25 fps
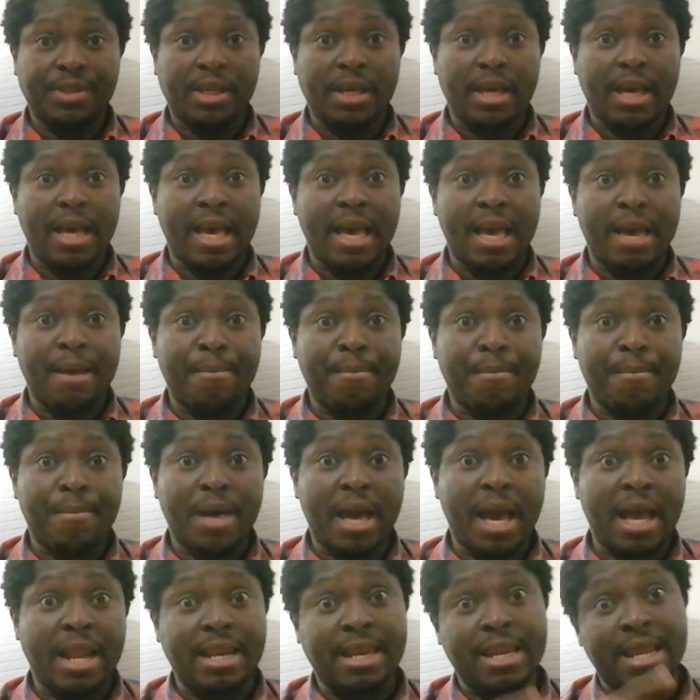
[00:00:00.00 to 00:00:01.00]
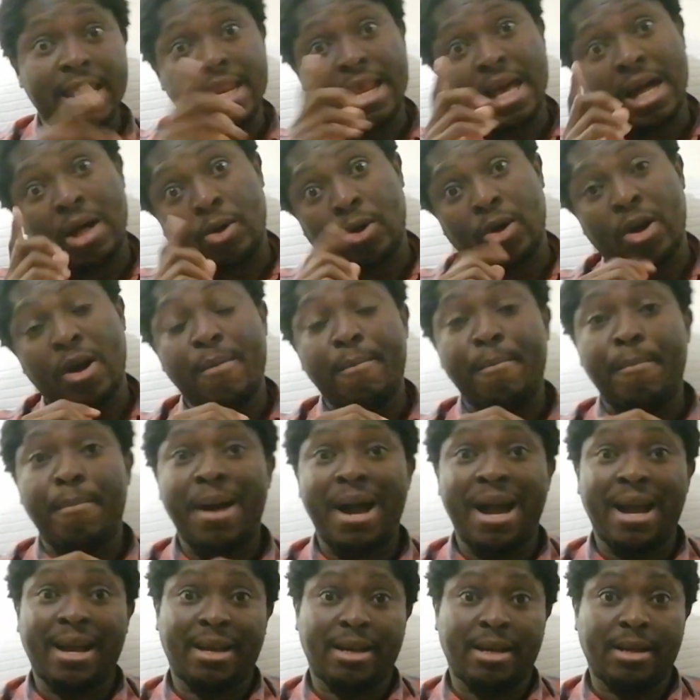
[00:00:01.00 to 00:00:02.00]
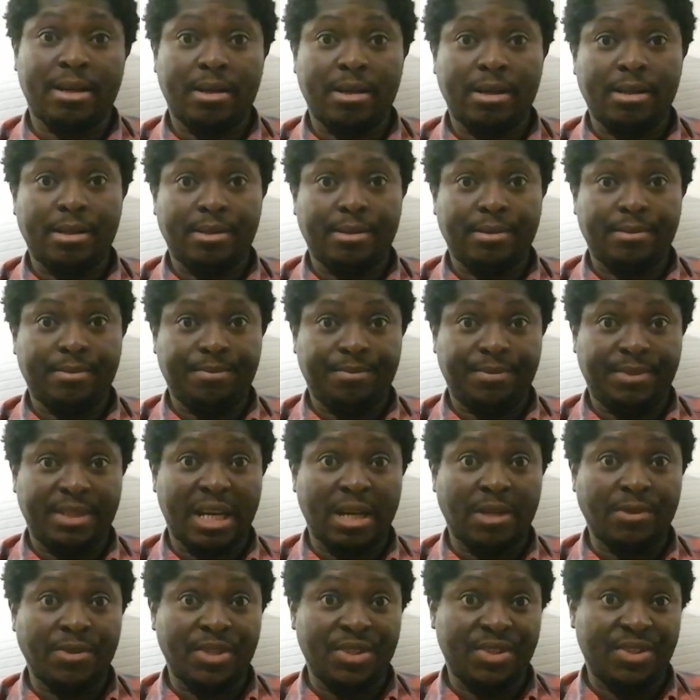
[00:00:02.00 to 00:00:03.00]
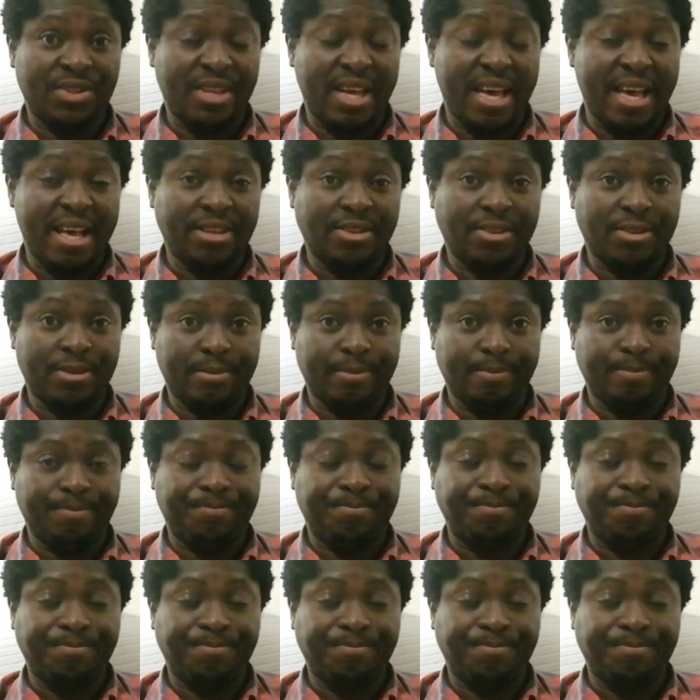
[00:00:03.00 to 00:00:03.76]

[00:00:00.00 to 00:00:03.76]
And then I'll come back down the stairs.